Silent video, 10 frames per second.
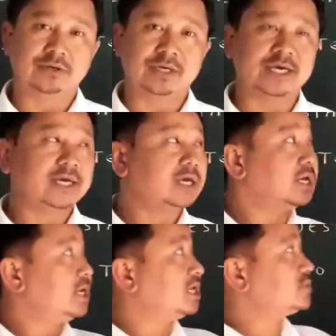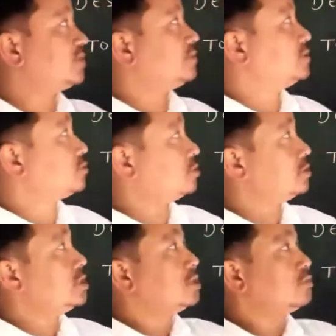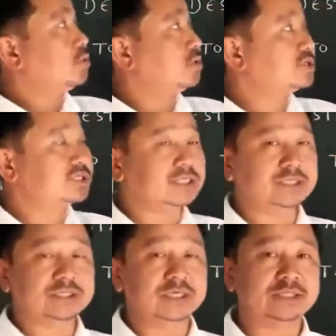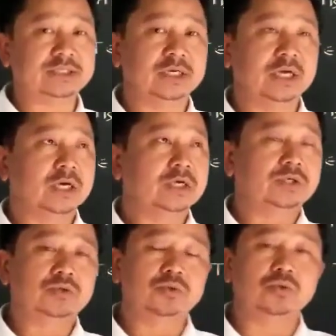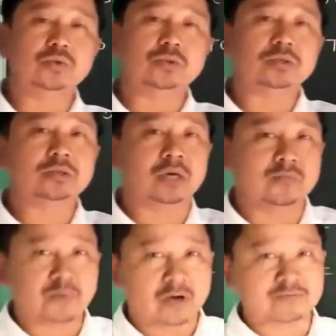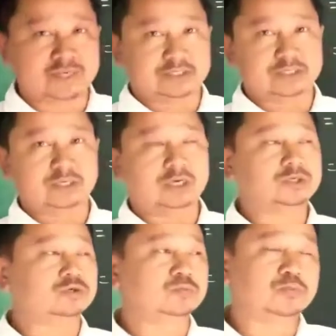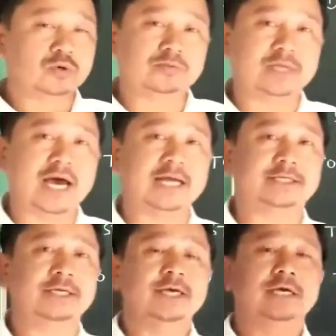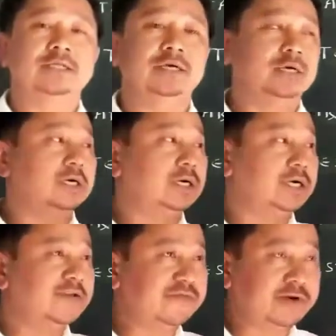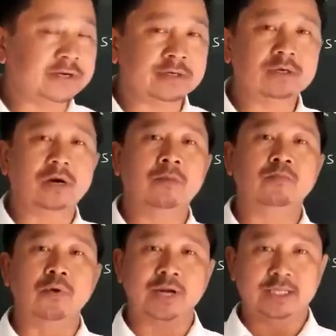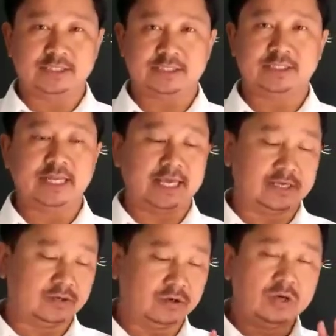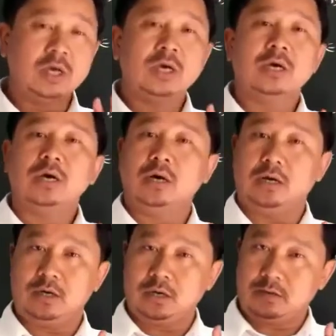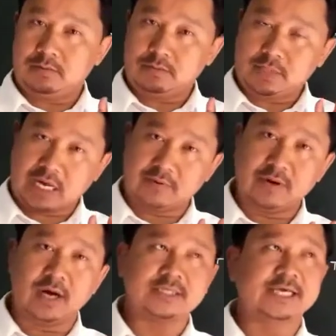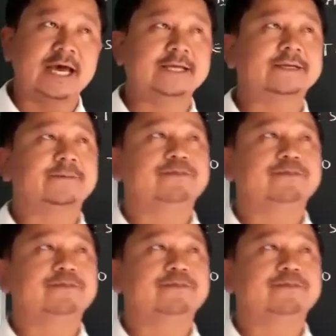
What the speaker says: Okay, experiments on photosynthesis to confirm it or to prove that the different components like carbon dioxide,